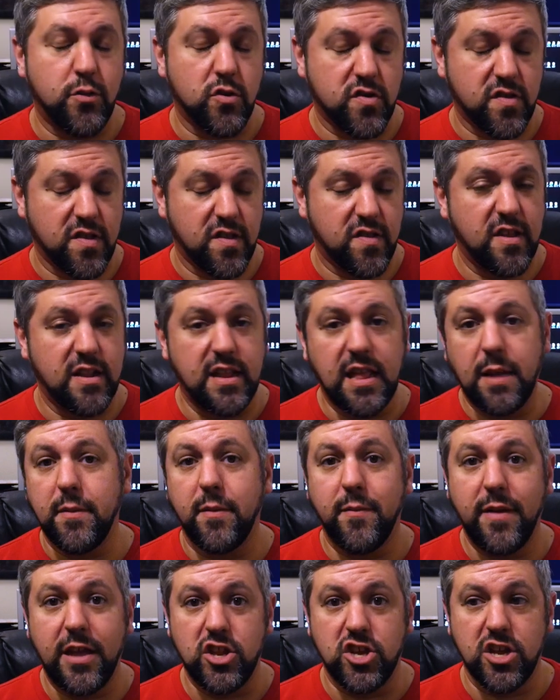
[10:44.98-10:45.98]
personally seen an
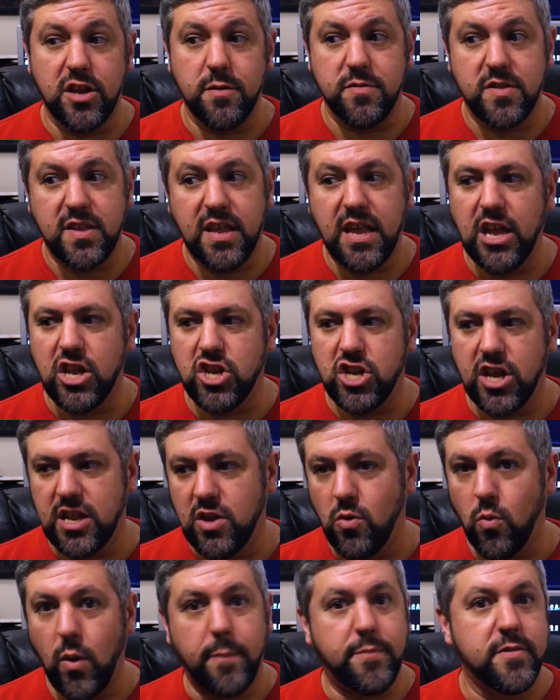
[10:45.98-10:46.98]
MMA gym teach
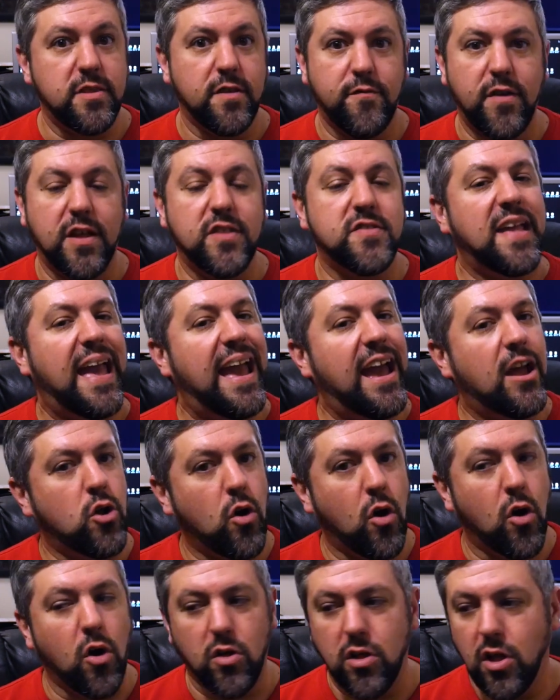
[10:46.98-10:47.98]
any weapon defense at
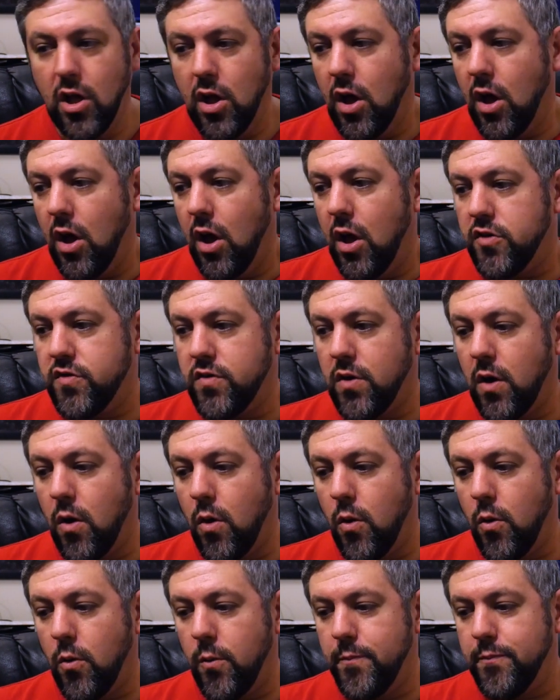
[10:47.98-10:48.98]
all.
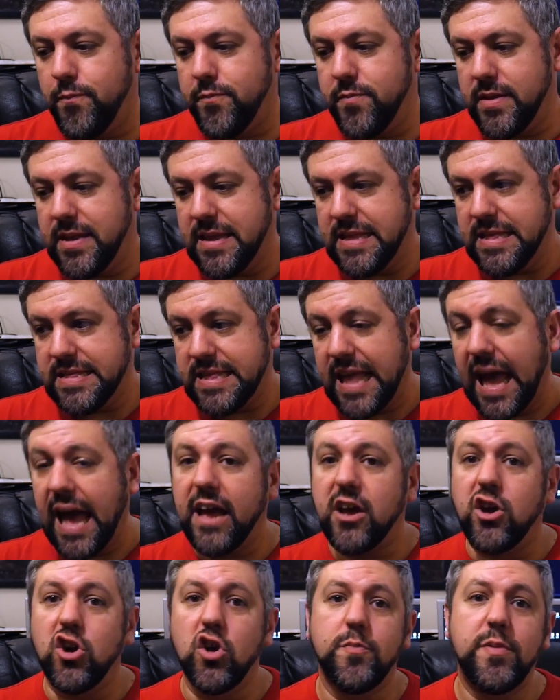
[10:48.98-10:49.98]
So,
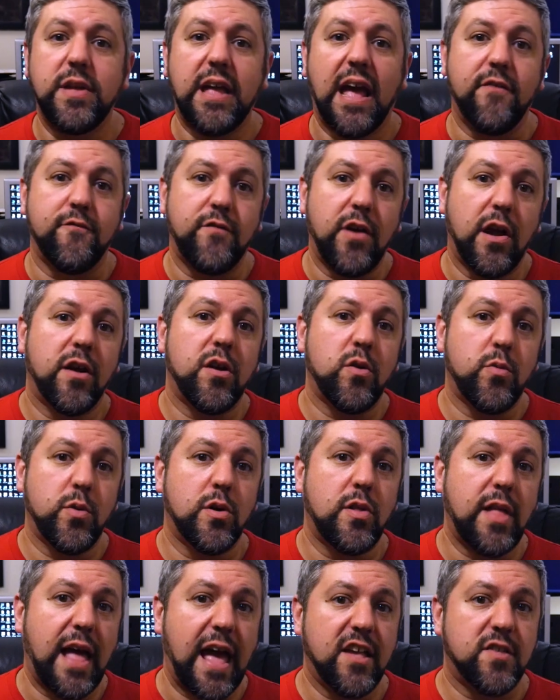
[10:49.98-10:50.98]
that could be a very
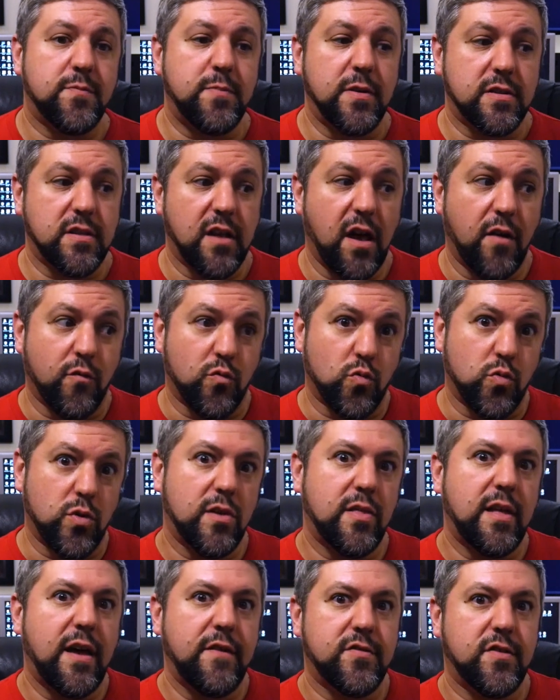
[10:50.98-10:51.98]
real aspect of
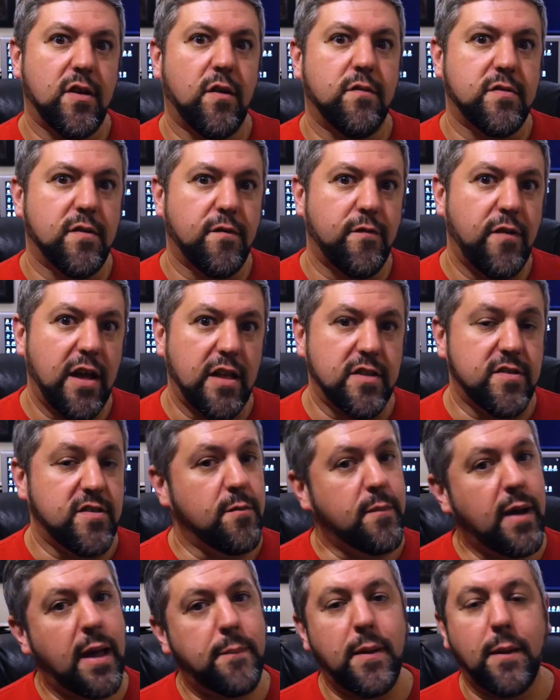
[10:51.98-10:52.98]
real life self defense.
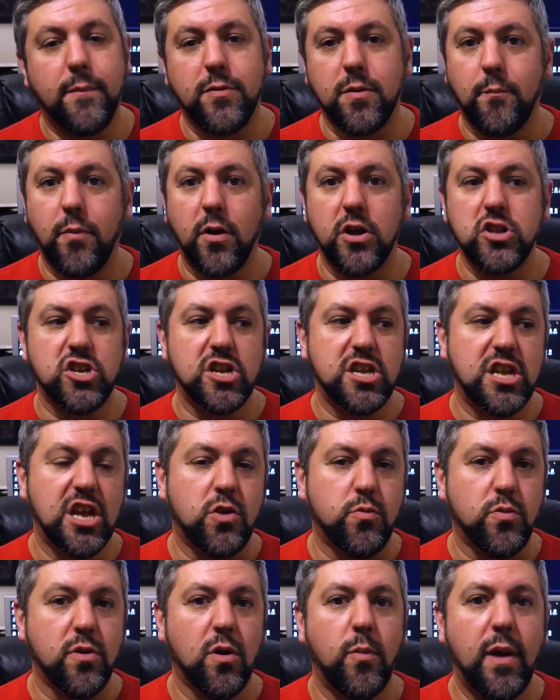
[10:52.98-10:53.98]
You might be able to punch and
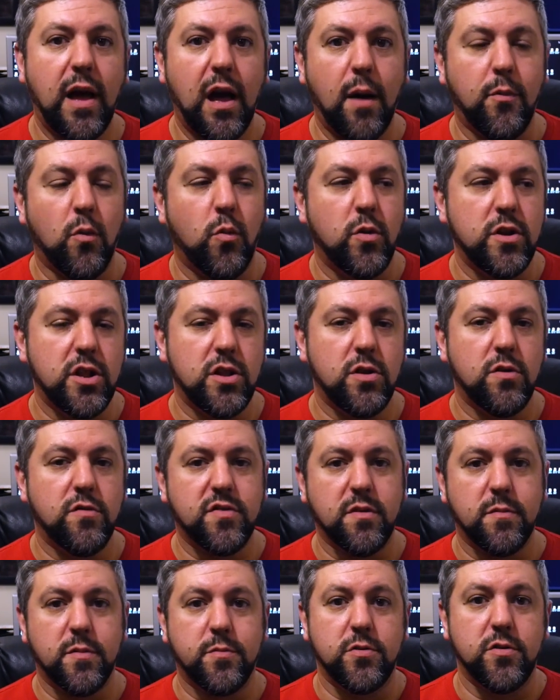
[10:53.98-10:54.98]
kick real well, but what do you do if
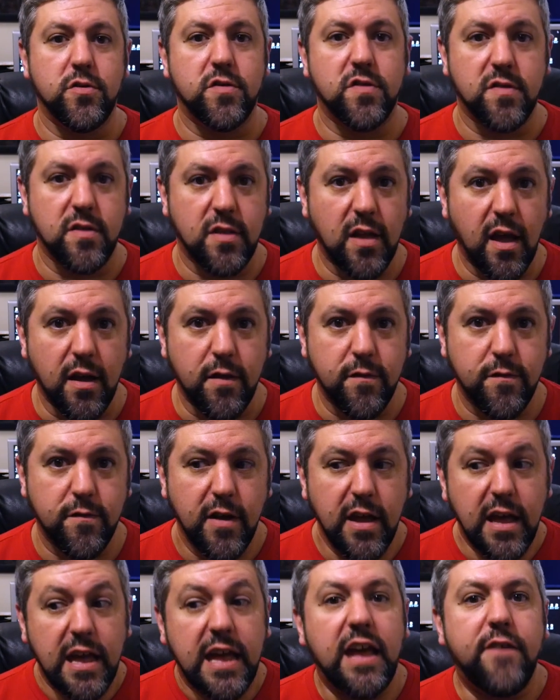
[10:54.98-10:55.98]
someone produces a
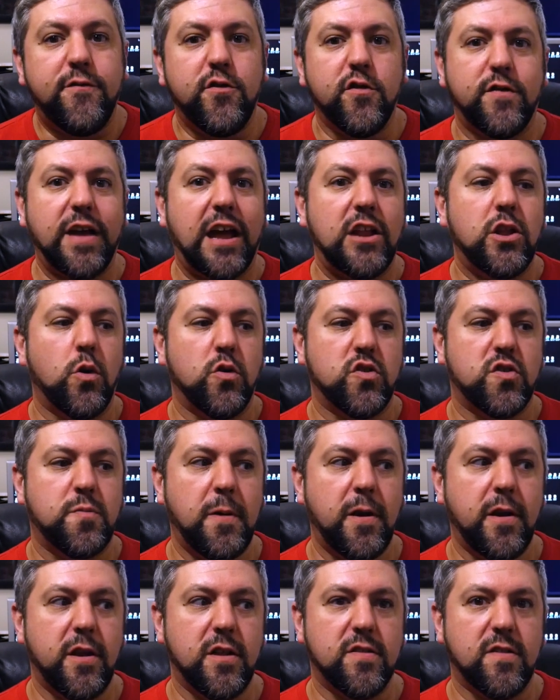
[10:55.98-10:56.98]
knife? If you've got no
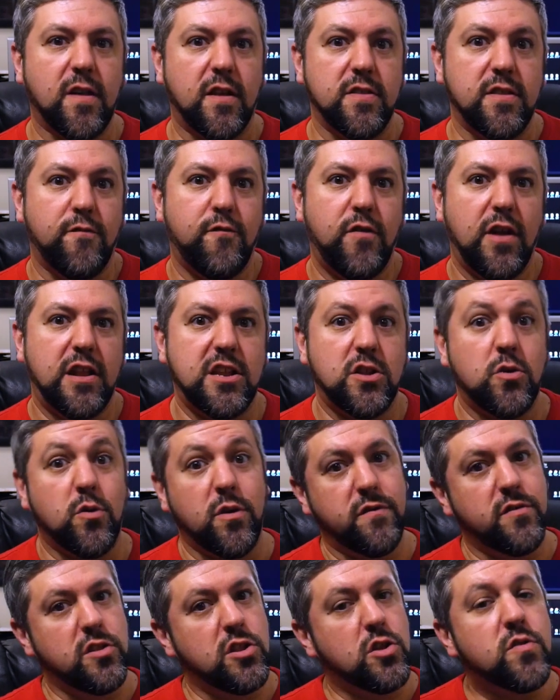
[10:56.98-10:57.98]
experience on defending or
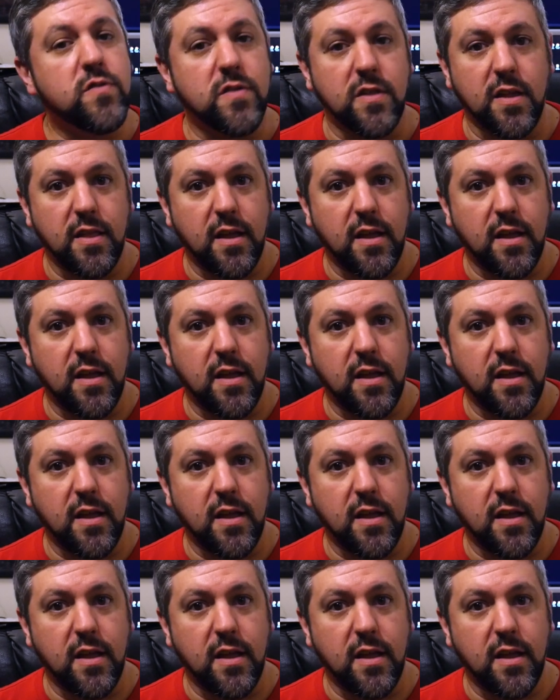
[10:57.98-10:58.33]
even using a